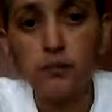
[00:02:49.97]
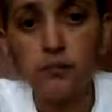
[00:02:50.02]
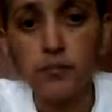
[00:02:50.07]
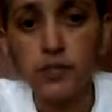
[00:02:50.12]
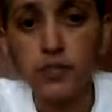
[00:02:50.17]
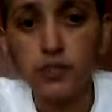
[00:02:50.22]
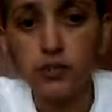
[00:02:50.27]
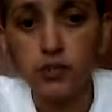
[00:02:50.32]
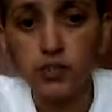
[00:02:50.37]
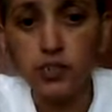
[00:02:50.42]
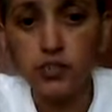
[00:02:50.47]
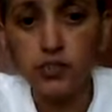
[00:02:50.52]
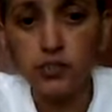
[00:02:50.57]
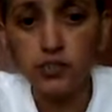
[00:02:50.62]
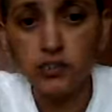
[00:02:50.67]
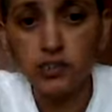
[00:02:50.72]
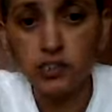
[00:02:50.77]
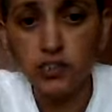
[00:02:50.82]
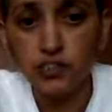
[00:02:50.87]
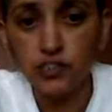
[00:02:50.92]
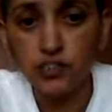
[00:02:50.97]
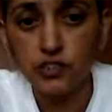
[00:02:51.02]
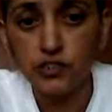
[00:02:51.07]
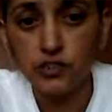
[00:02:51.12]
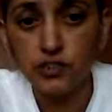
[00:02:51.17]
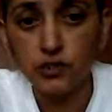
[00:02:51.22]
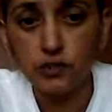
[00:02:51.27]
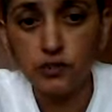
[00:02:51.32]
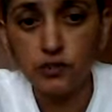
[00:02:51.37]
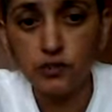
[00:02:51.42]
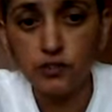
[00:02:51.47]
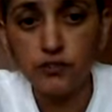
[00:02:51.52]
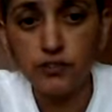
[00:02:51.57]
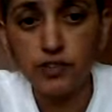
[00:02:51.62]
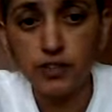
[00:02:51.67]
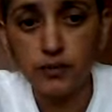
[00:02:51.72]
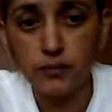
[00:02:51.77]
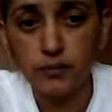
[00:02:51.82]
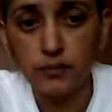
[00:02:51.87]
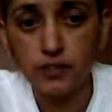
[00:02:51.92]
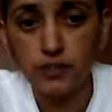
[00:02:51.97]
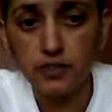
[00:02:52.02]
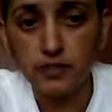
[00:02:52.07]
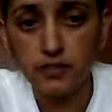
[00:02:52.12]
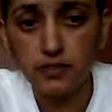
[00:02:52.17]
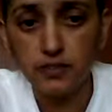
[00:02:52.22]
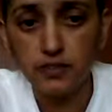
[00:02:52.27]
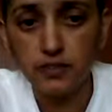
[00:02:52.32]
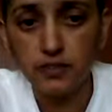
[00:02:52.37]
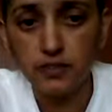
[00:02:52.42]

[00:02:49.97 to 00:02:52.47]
but not intentional or fireplace.